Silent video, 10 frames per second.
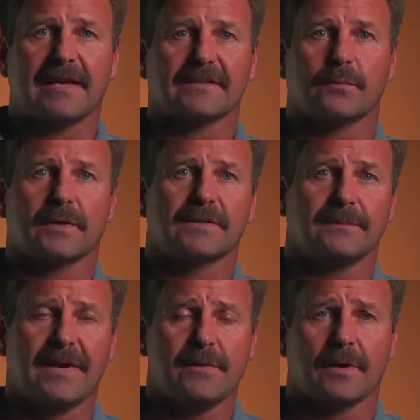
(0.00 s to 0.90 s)
last words to
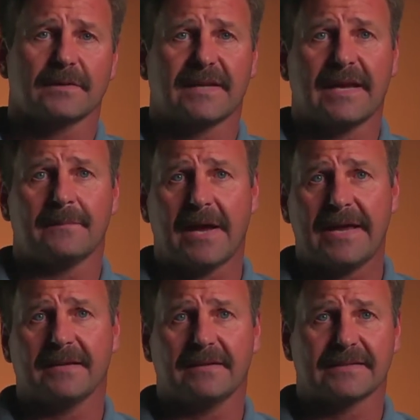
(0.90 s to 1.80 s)
me were saying,
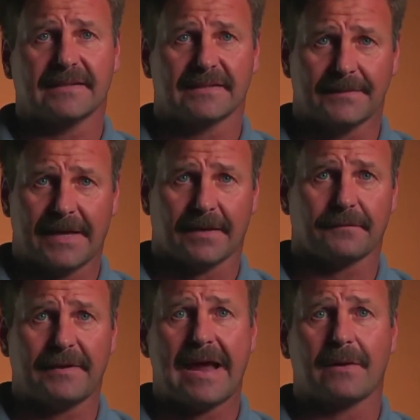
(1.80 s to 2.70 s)
Mike, listen, it's about a
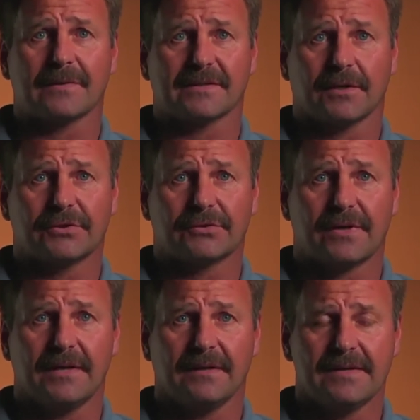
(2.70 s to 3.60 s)
3-hour surgery.